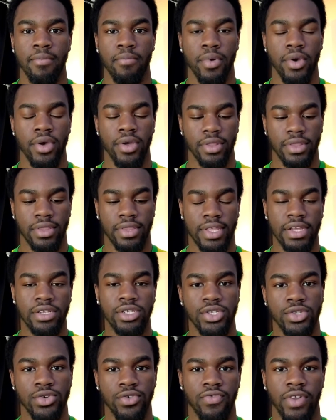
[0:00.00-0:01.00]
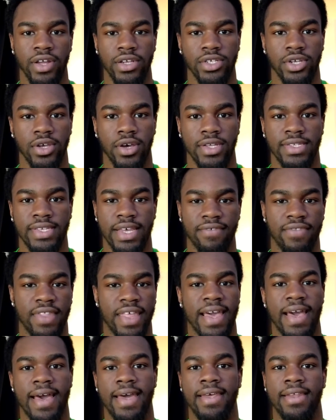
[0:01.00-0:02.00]
But digital flashcards have
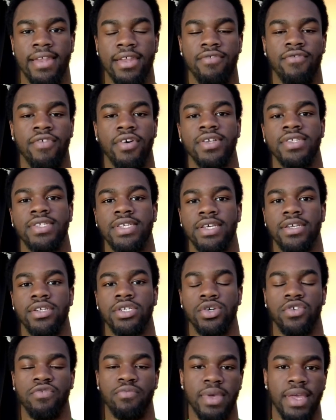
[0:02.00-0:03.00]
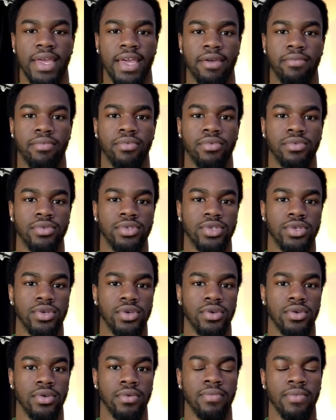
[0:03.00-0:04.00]
the added advantage of being able
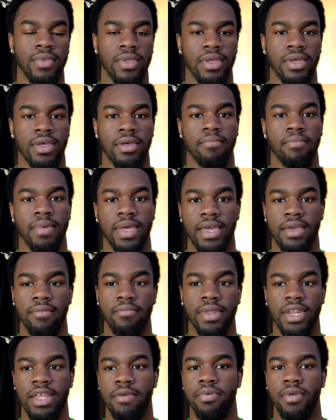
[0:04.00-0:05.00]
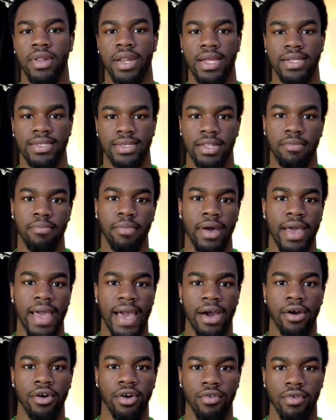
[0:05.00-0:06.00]
to be manipulated by
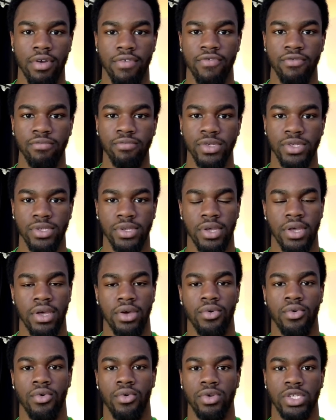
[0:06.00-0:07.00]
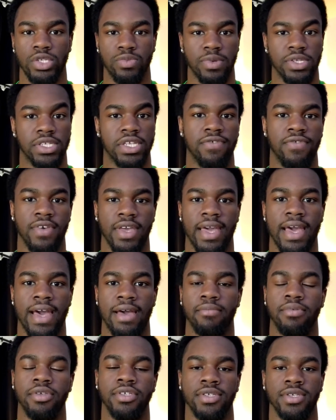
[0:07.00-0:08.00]
algorithms or specific
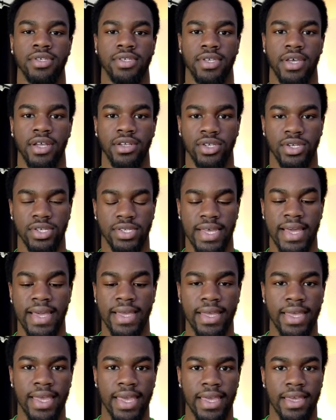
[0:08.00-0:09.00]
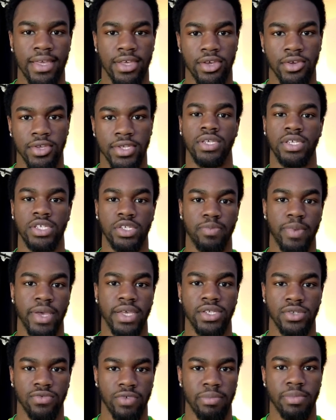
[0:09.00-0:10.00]
apps such as Anki using
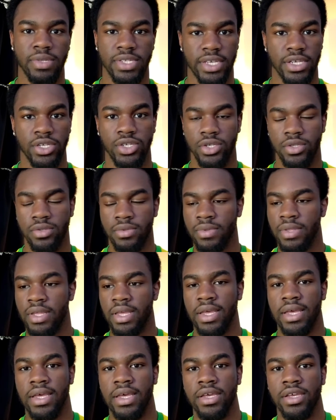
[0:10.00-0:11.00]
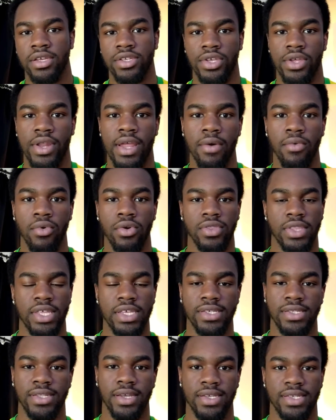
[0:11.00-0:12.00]
spaced repetition. So now what
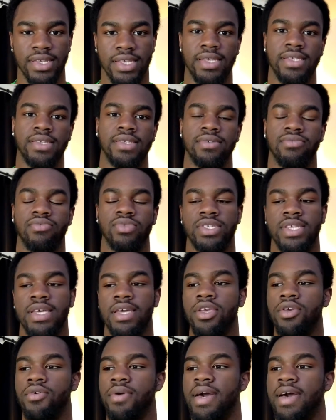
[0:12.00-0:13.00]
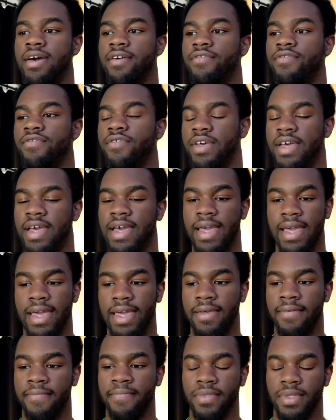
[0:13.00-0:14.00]
this does is, say you have
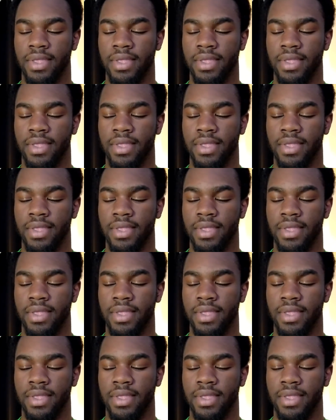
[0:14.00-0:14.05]
a